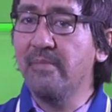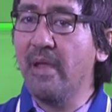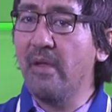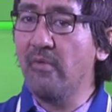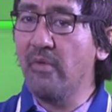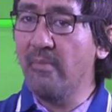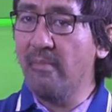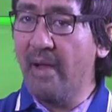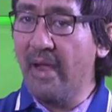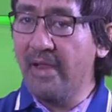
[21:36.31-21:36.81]
by
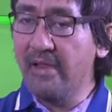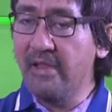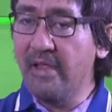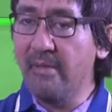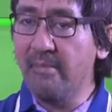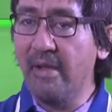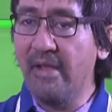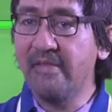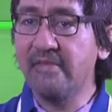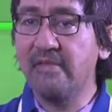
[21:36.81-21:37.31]

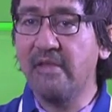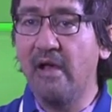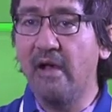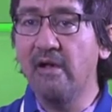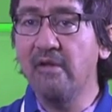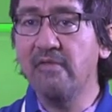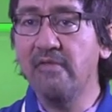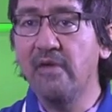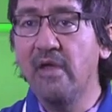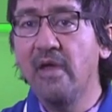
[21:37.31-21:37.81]
reminding
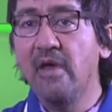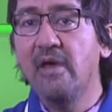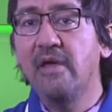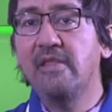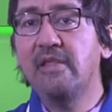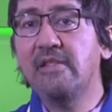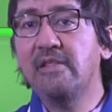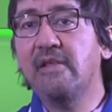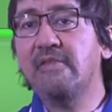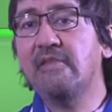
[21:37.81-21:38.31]
myself
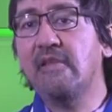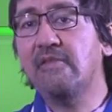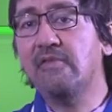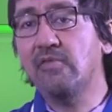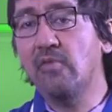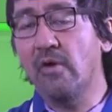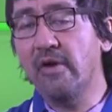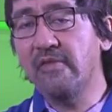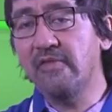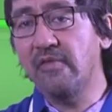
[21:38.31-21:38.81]
that as a
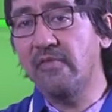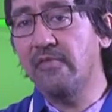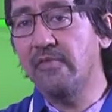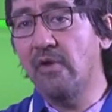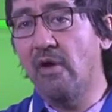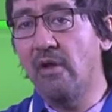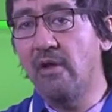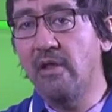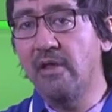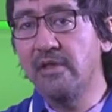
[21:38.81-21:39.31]
source of
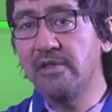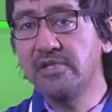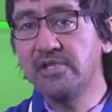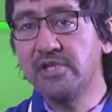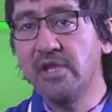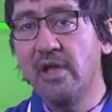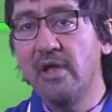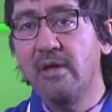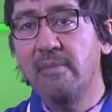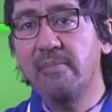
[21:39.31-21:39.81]
knowledge,